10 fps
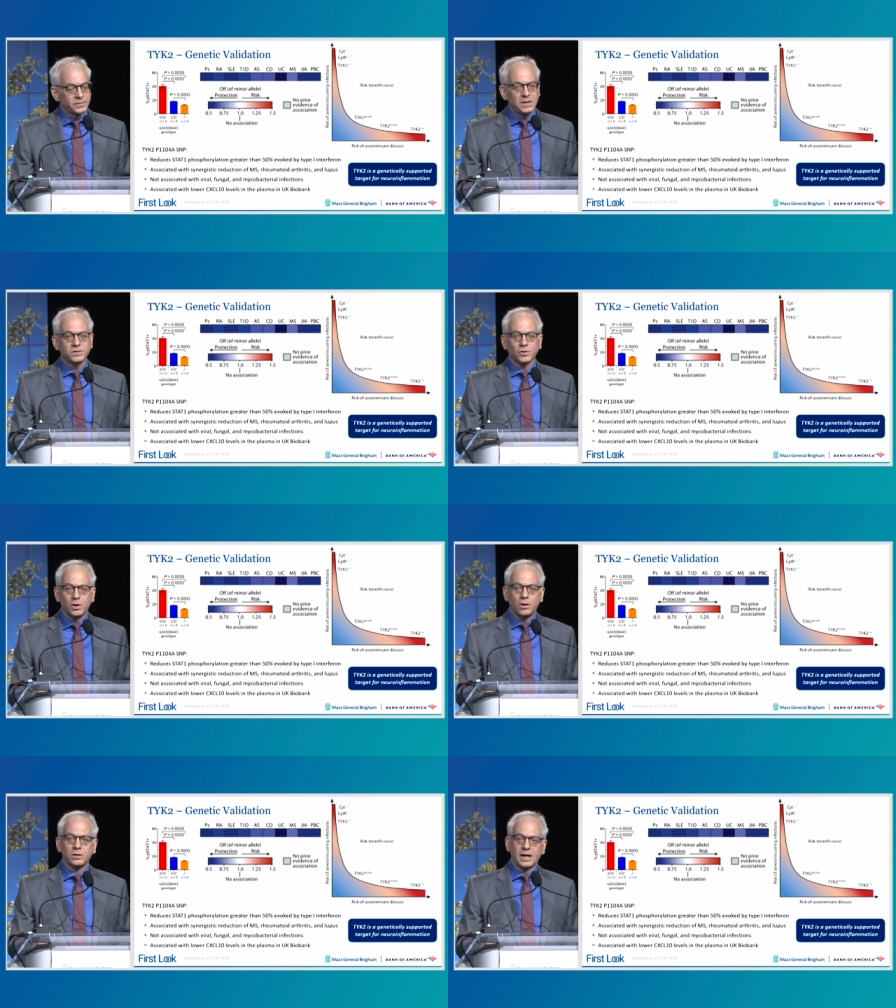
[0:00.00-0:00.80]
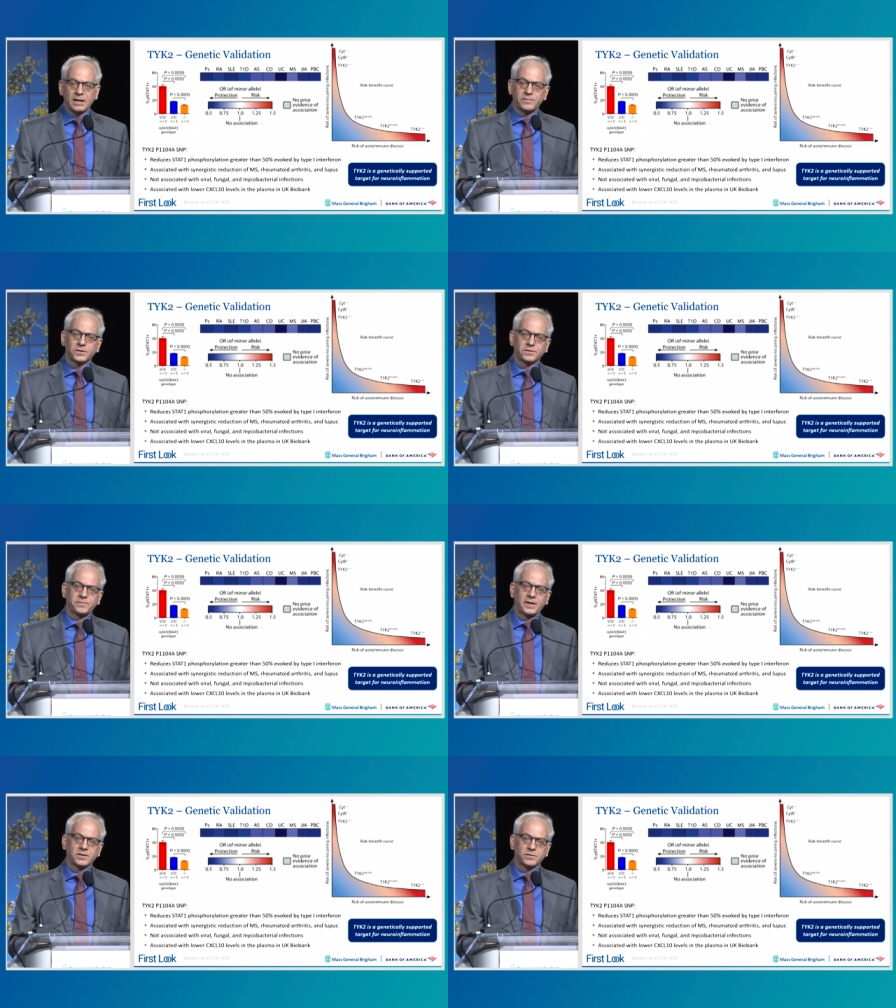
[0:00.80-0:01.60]
These are all adverse
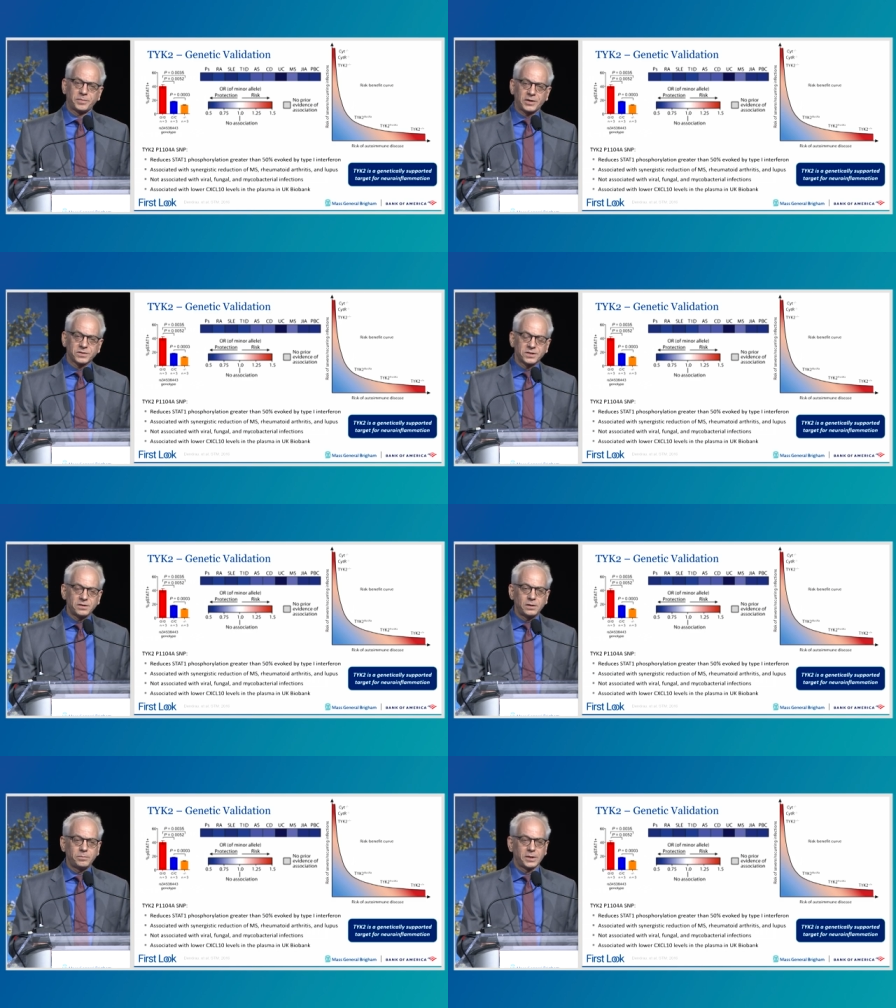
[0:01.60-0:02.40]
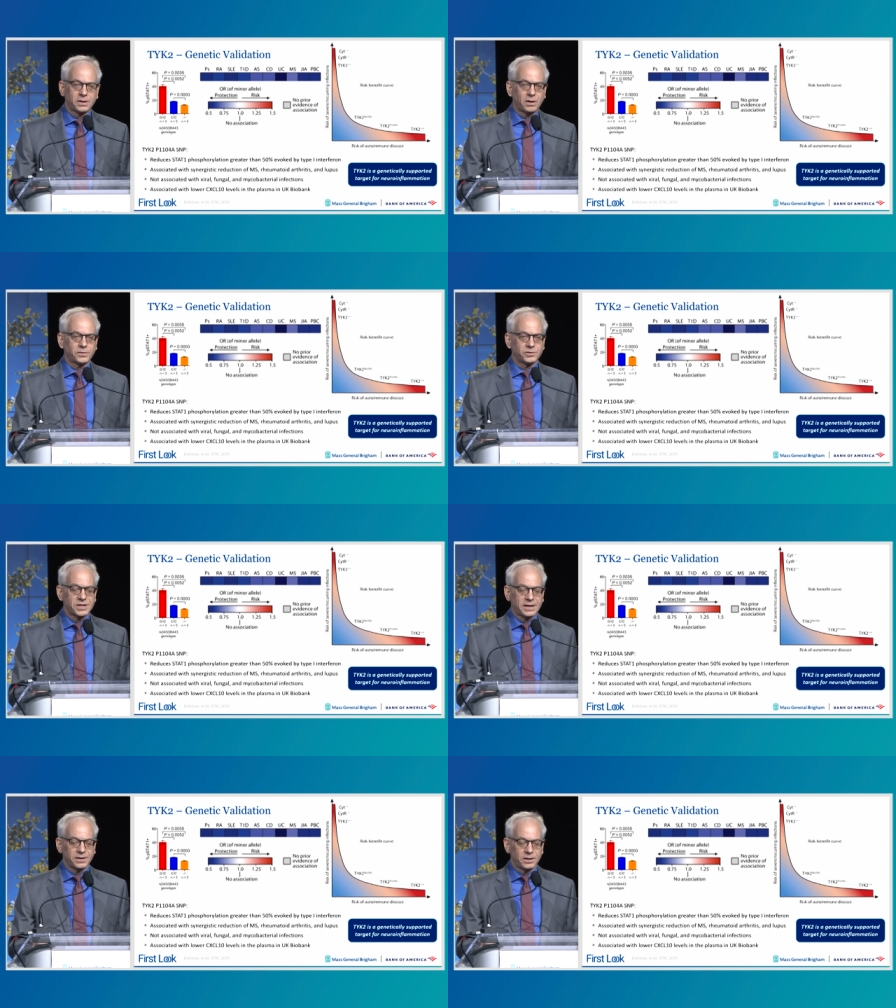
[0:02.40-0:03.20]
effects of baricitinib and other
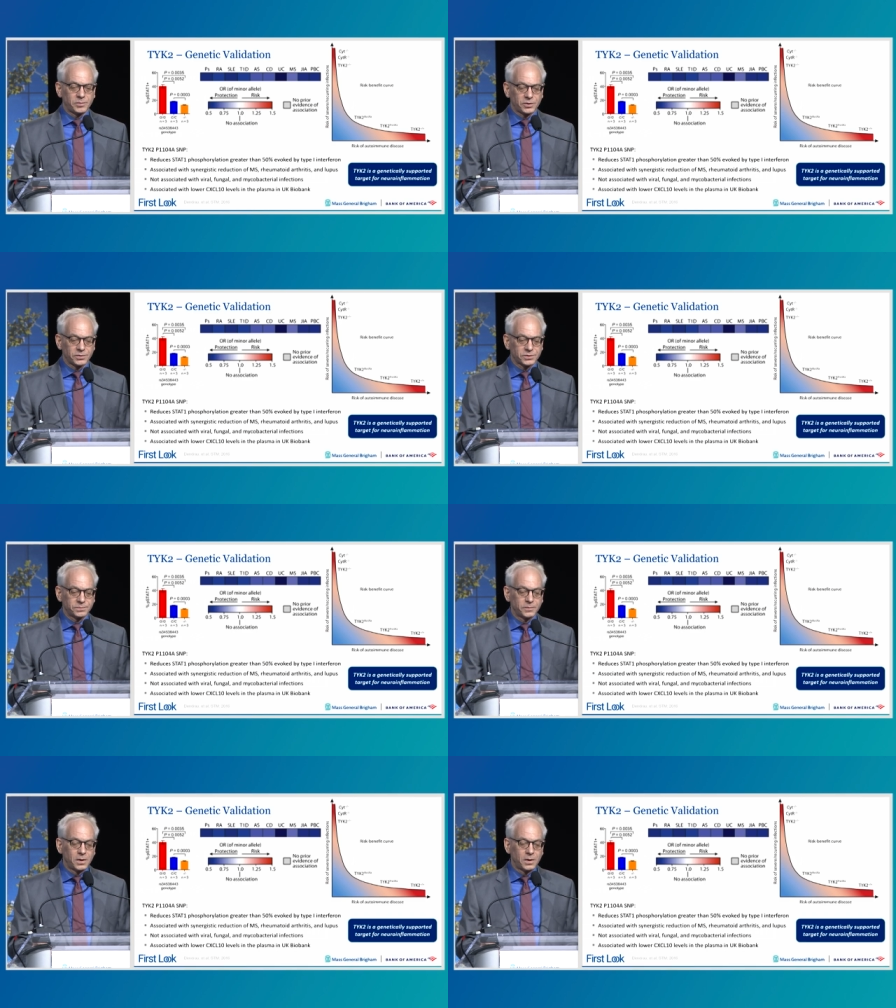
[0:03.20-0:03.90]
JAK inhibitors.